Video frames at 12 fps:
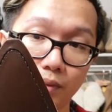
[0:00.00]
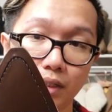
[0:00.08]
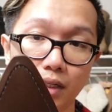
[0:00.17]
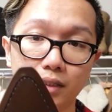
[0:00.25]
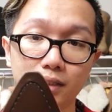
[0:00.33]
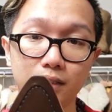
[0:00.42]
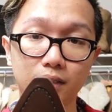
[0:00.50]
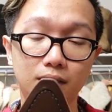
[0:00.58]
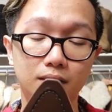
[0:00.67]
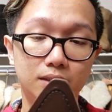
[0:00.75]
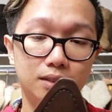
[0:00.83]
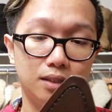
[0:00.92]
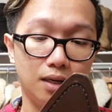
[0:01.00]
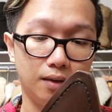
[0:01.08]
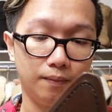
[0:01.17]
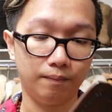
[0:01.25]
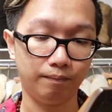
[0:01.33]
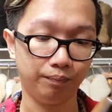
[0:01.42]
because this is
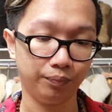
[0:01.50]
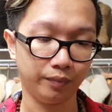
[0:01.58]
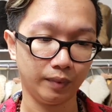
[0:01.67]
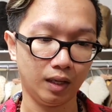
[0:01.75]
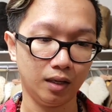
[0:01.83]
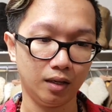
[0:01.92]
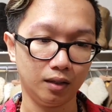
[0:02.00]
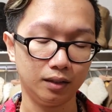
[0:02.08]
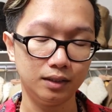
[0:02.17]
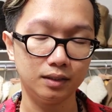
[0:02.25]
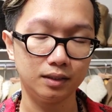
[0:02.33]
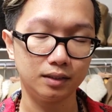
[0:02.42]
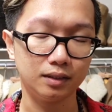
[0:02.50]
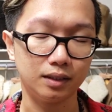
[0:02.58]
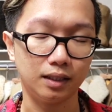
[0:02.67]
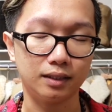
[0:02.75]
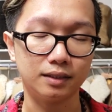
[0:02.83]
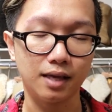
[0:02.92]
the
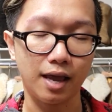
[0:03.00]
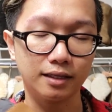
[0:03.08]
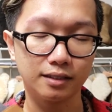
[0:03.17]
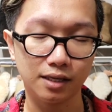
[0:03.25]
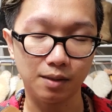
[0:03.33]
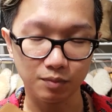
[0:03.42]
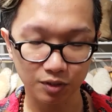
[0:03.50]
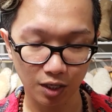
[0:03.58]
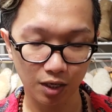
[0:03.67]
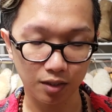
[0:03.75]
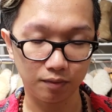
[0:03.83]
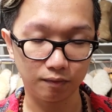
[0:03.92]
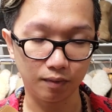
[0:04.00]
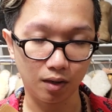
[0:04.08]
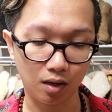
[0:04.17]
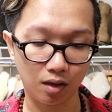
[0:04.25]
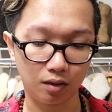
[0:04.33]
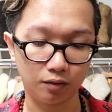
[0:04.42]
exact same shape
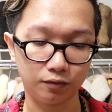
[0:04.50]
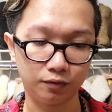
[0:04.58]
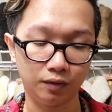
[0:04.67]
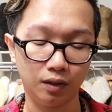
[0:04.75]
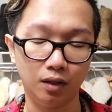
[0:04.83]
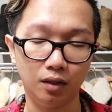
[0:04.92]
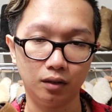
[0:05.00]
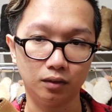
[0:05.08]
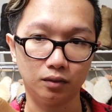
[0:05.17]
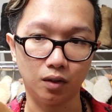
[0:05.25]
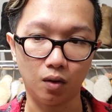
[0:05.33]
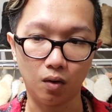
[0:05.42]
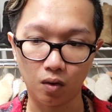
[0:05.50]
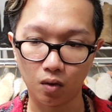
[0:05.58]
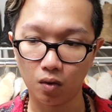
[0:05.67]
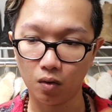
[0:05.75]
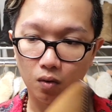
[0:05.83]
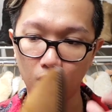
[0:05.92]
of the
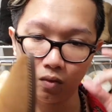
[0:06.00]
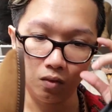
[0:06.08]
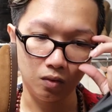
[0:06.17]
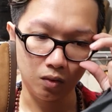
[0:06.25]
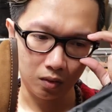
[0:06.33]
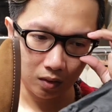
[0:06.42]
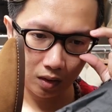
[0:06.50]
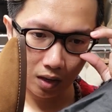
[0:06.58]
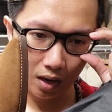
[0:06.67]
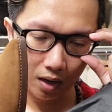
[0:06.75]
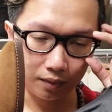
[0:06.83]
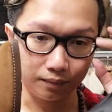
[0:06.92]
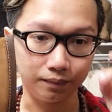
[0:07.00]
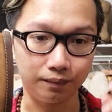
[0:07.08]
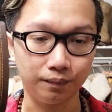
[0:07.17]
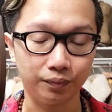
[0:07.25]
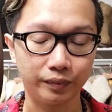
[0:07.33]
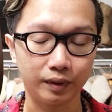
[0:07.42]
old
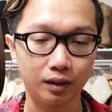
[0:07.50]
Saint